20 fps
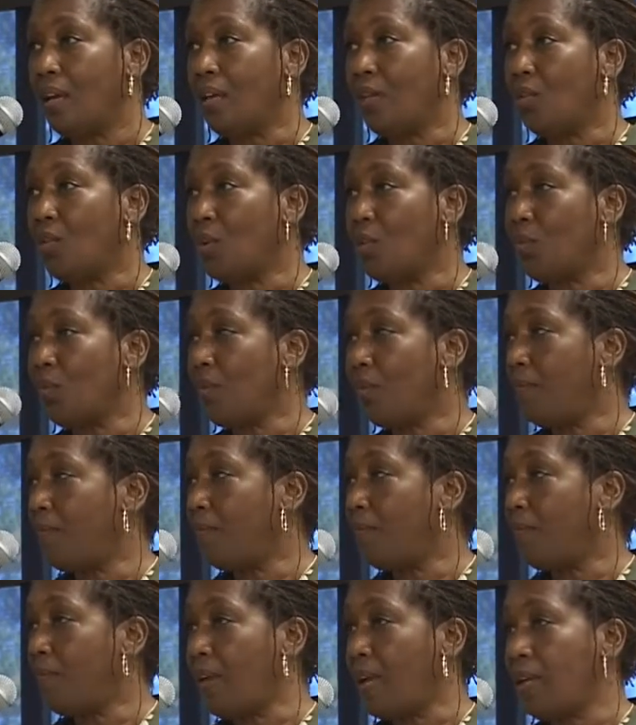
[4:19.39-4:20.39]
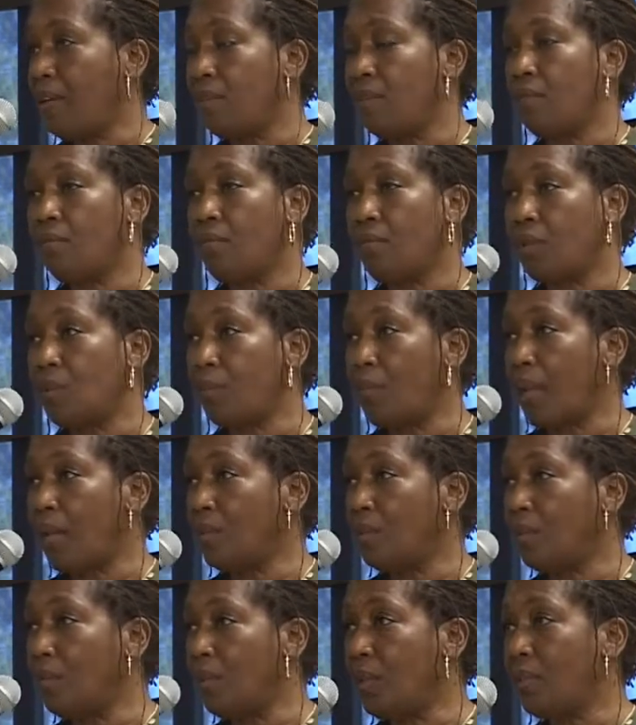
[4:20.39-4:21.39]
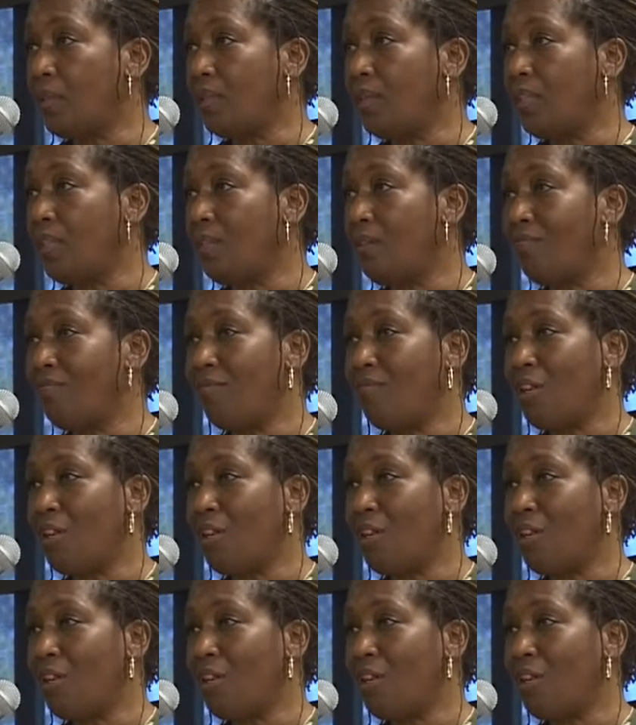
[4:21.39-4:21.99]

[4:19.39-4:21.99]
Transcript: in terms of faith, responsibility,